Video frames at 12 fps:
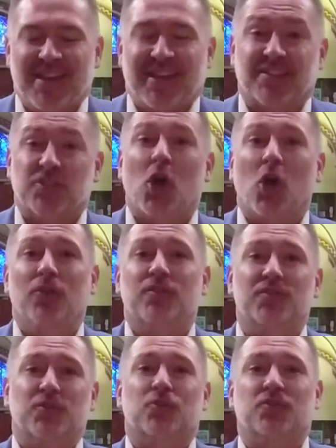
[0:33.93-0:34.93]
It's called the
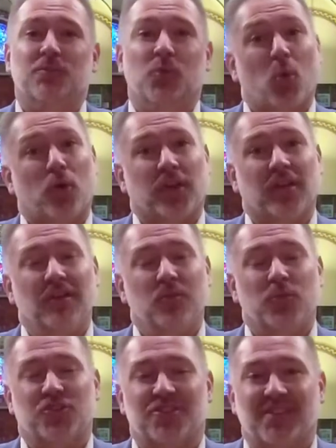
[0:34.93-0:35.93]
Sursum Corda,
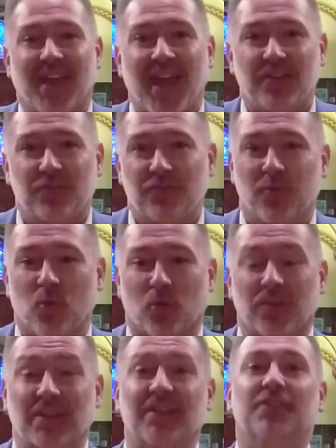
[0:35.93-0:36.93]
which is Latin
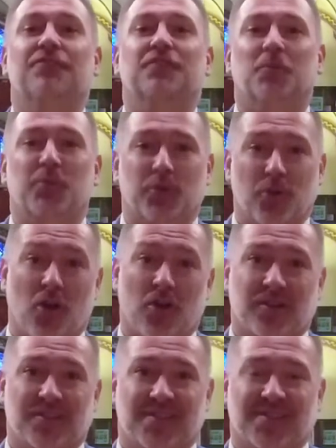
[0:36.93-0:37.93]
for lift up your
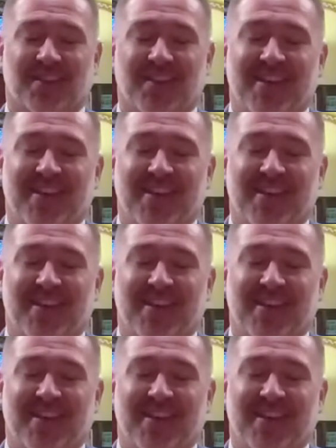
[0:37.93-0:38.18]
hearts.